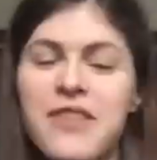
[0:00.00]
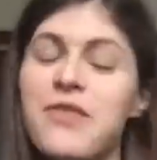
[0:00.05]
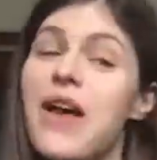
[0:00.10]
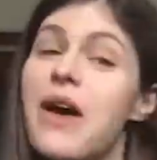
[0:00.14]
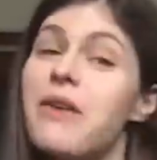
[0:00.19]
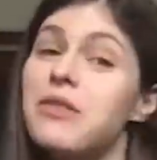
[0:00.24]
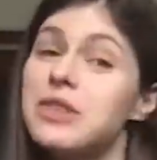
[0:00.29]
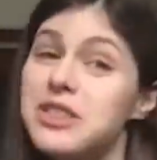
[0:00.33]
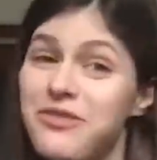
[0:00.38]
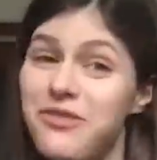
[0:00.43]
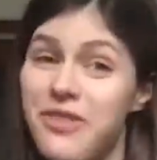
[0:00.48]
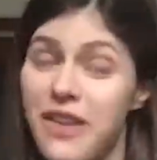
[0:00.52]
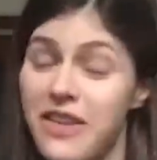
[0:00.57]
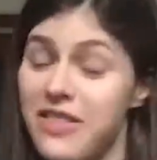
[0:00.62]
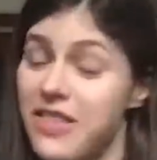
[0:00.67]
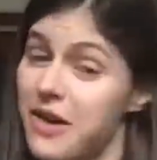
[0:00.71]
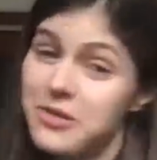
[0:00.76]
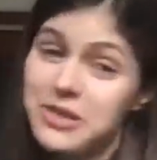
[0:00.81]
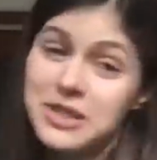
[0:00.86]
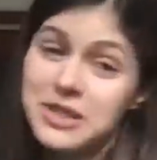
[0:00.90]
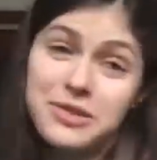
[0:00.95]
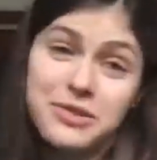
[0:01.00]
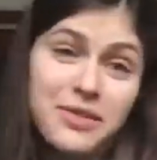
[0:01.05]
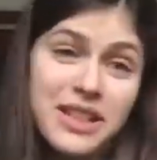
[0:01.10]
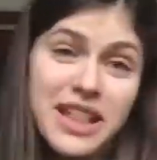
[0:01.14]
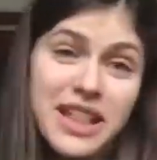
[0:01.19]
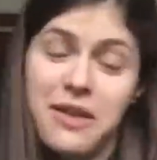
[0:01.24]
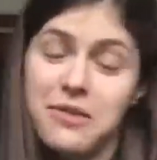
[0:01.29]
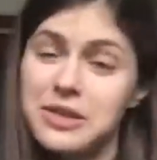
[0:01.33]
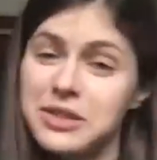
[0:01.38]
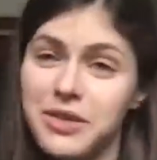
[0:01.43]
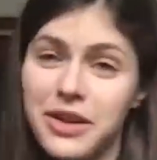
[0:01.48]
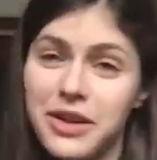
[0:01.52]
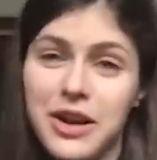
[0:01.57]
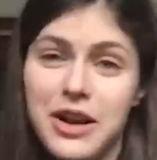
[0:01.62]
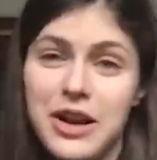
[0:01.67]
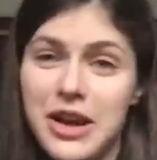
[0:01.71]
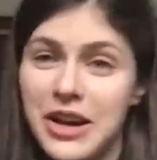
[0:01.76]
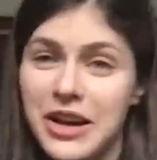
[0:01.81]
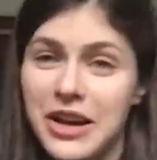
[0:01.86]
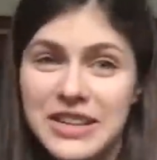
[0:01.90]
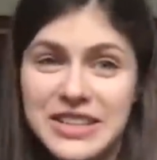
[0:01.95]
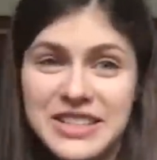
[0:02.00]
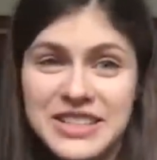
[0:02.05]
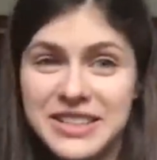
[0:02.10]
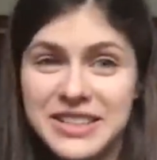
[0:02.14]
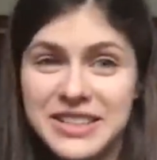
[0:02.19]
That was very good.